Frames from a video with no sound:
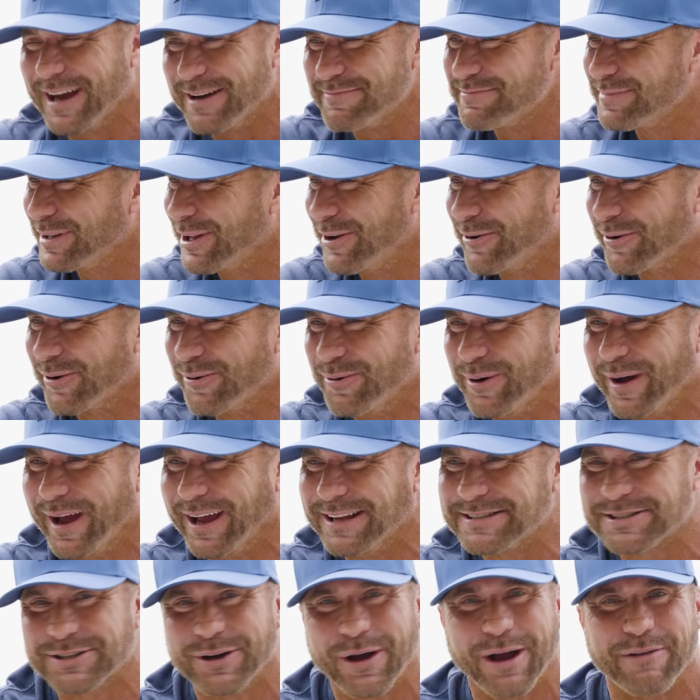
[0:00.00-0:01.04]
I'm blown
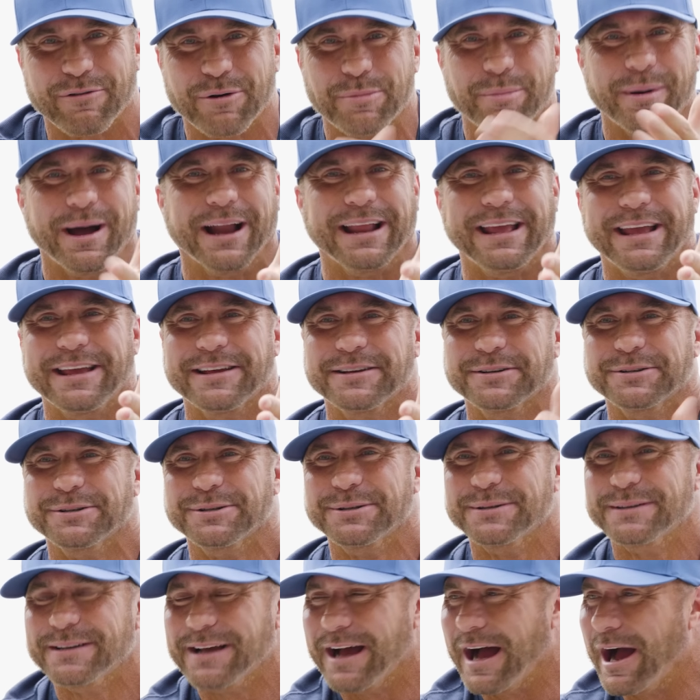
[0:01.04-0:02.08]
away. So everybody,
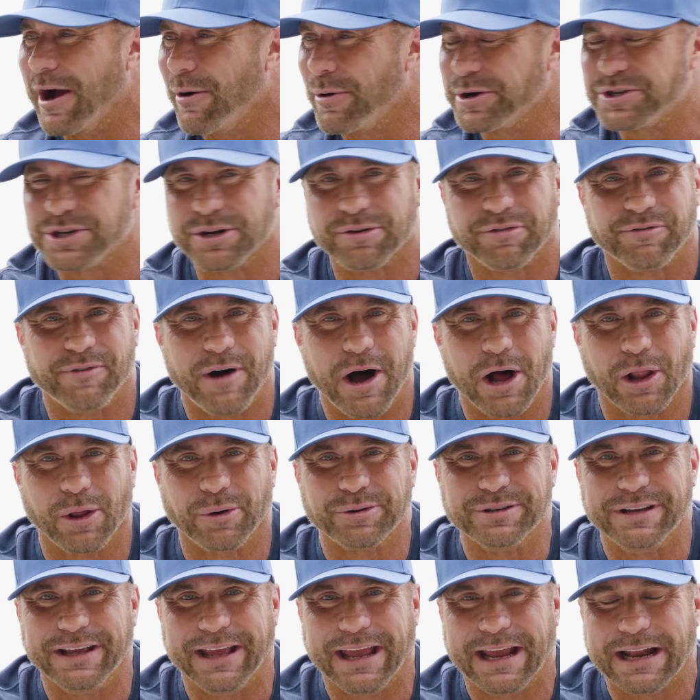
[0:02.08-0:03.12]
I want you to
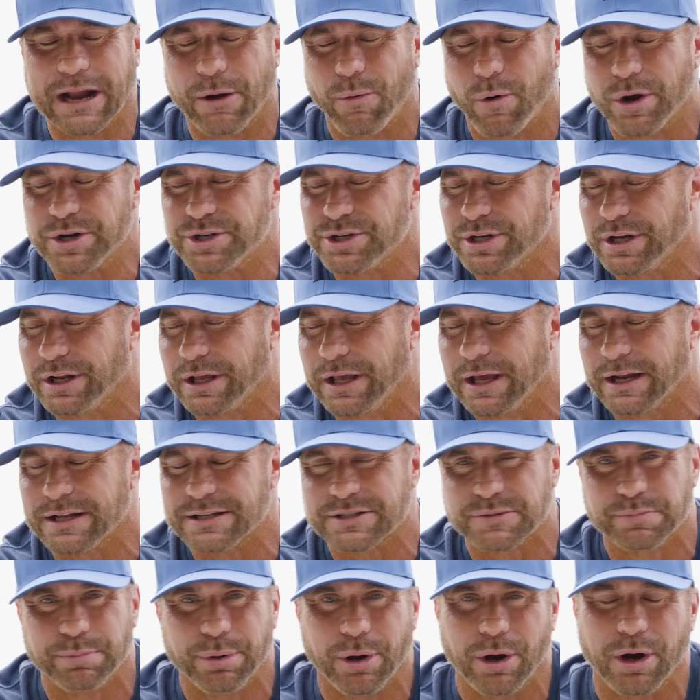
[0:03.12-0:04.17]
follow Dean. I want you to get
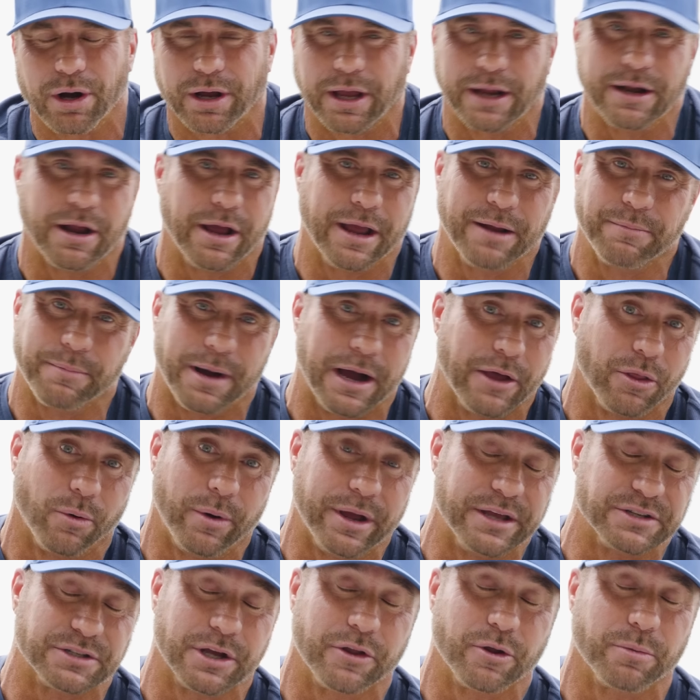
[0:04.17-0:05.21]
his book, and and by the
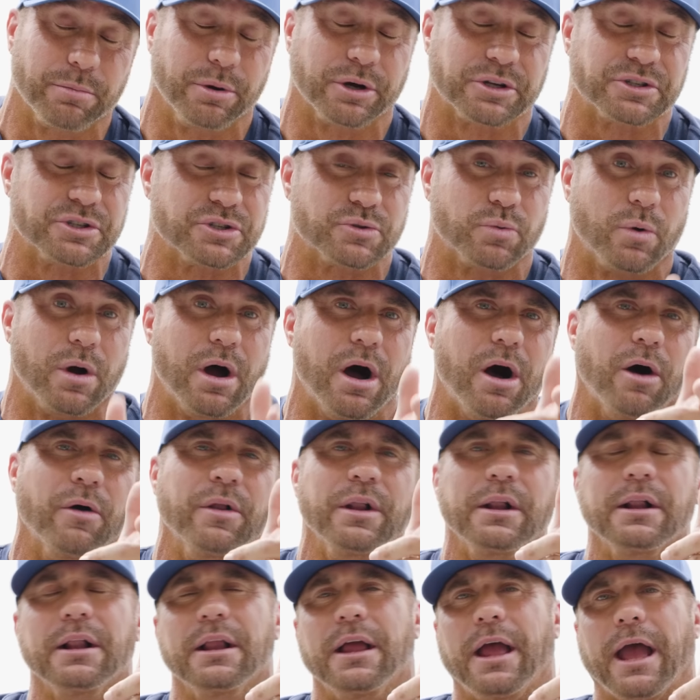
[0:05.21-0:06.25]
way, his other books as
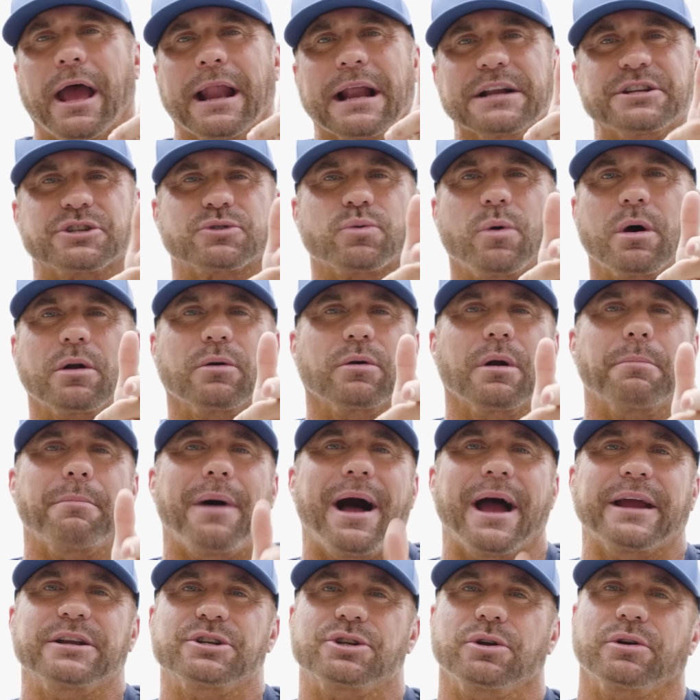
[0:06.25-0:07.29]
well. And I just want to
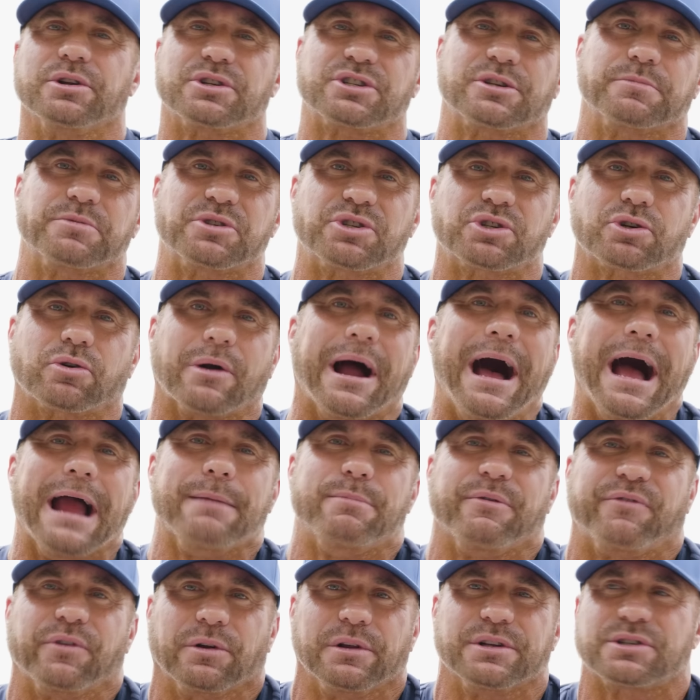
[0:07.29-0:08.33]
remind you to
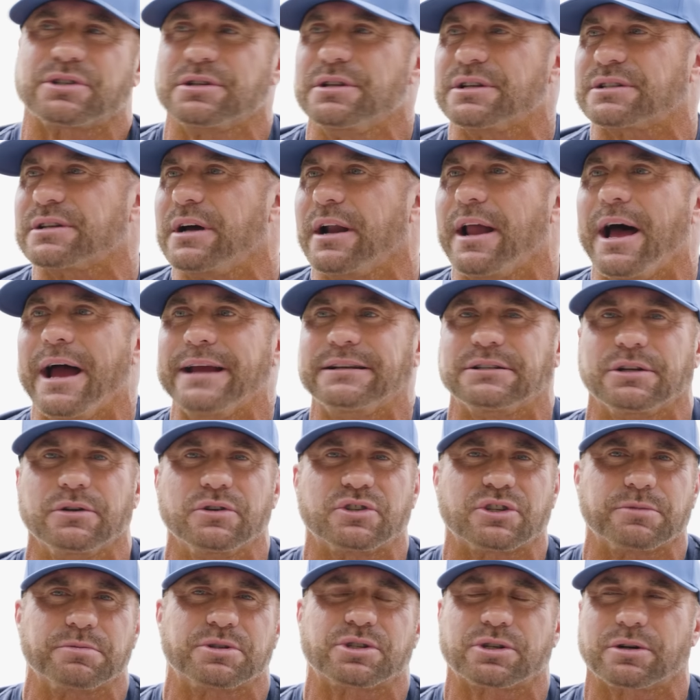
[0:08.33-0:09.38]
subscribe. If you're listening to this on
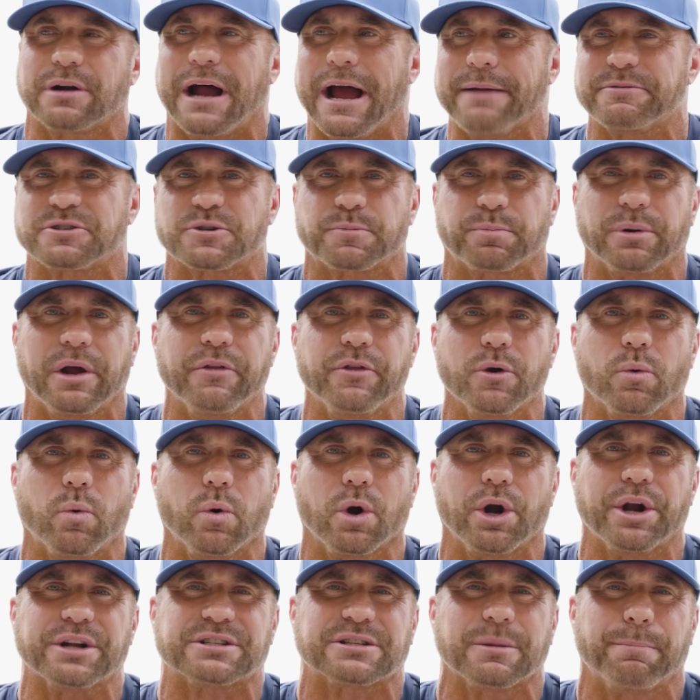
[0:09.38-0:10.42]
iTunes, subscribe, spread the
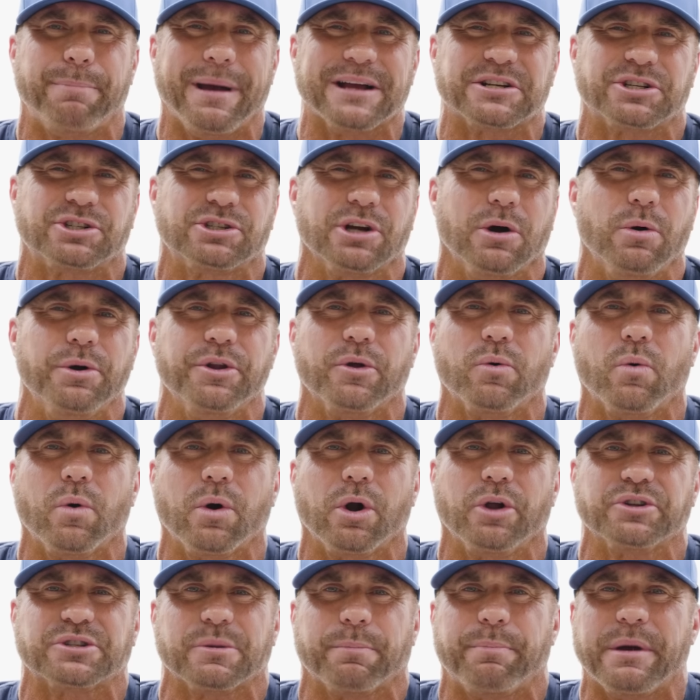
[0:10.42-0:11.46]
word. It's the best show in the
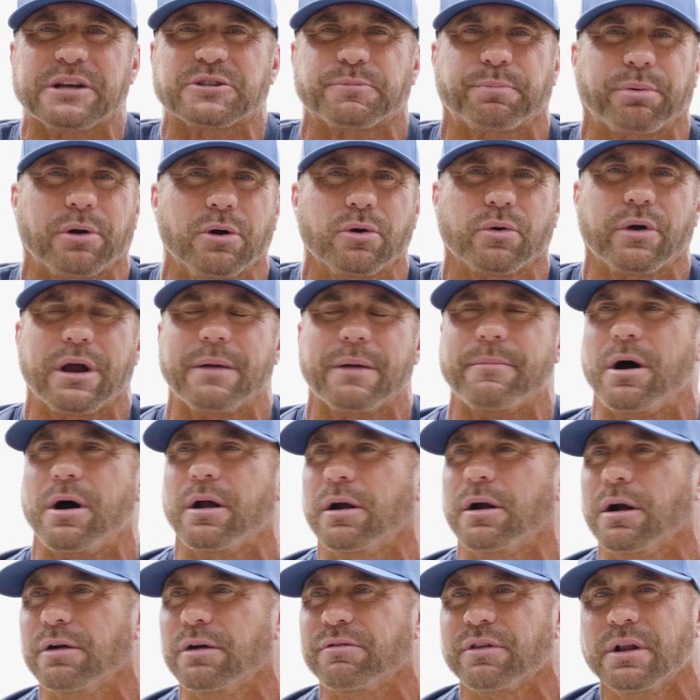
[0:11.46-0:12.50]
world. It's the best program
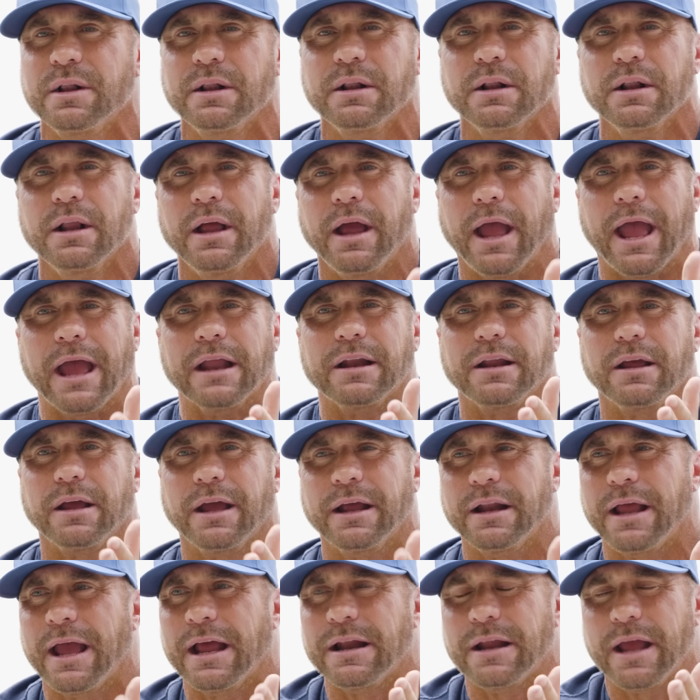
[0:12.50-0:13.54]
on earth. It is. Do it.
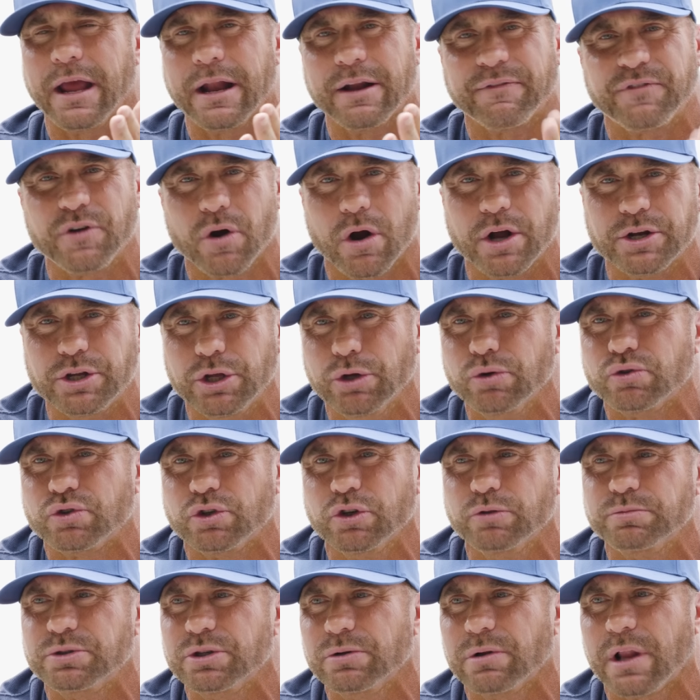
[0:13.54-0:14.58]
And, and, and if you're on
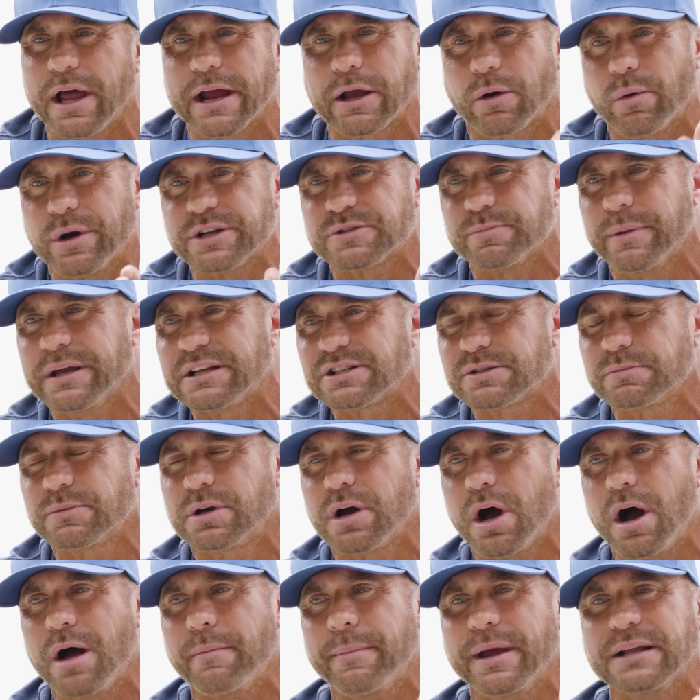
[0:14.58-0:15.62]
YouTube, do likewise. Make some
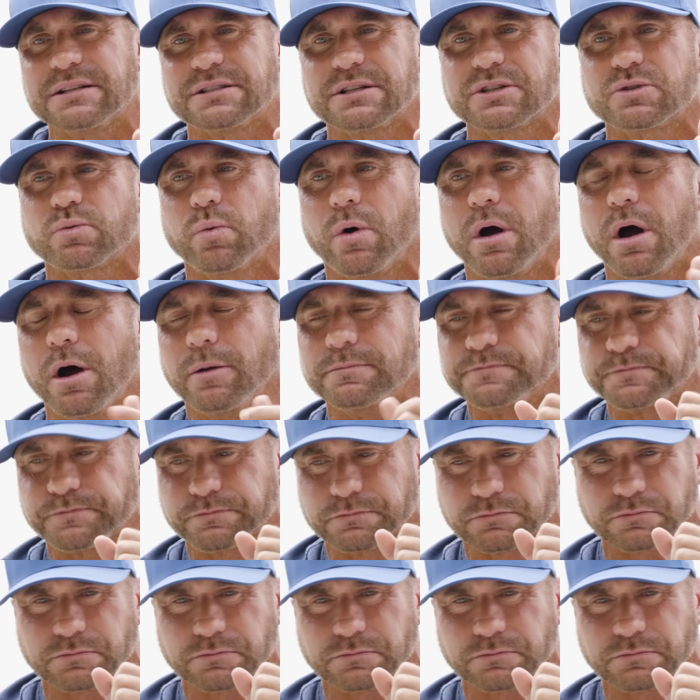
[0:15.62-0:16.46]
comments as well.